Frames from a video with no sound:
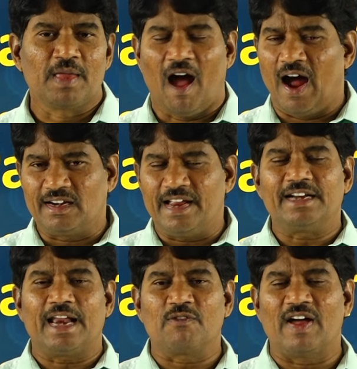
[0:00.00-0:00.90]
Hardly
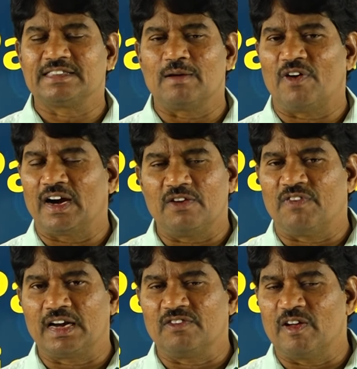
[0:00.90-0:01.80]
it requires some
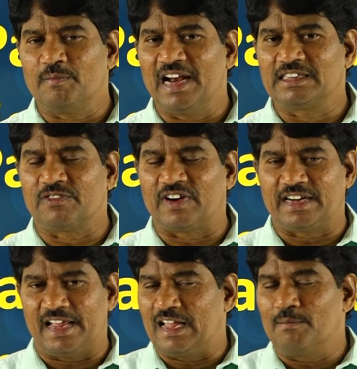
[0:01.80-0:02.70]
40-45 minutes for
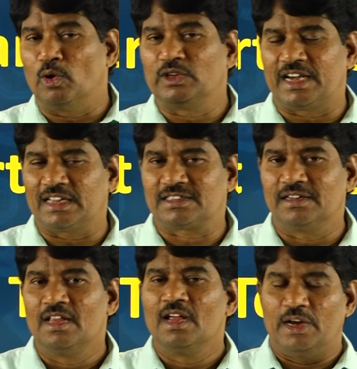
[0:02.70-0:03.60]
taking both the tests.
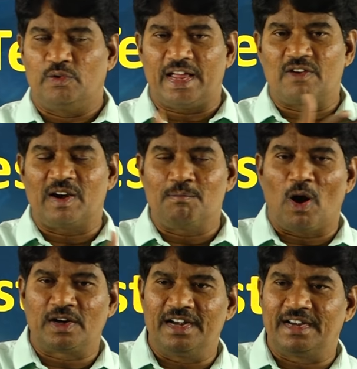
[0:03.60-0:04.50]
You take one
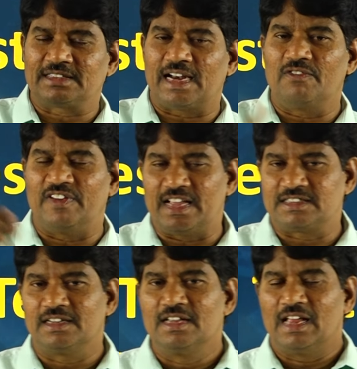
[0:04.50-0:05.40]
botany test and
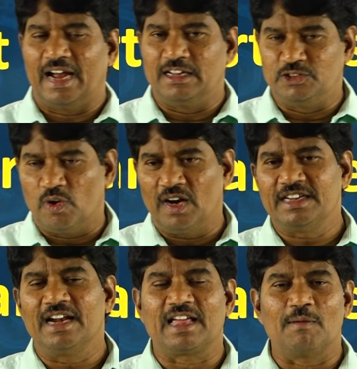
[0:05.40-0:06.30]
physics and
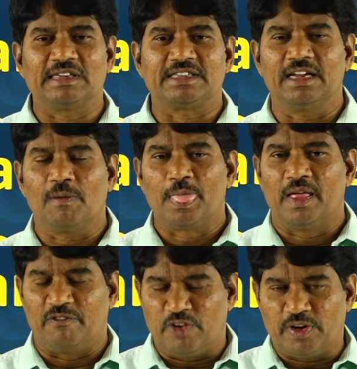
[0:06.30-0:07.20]
geology and chemistry.
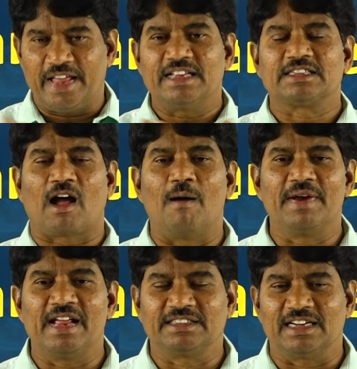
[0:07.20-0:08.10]
If you take these
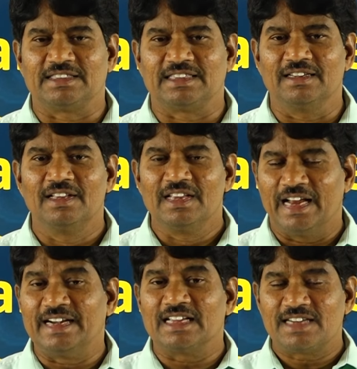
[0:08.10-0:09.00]
combinations,
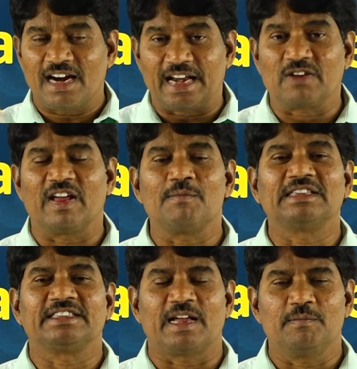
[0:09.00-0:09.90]
it does not require
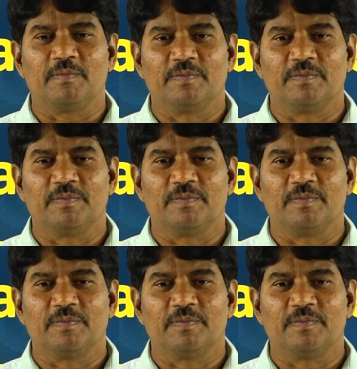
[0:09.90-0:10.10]
much time.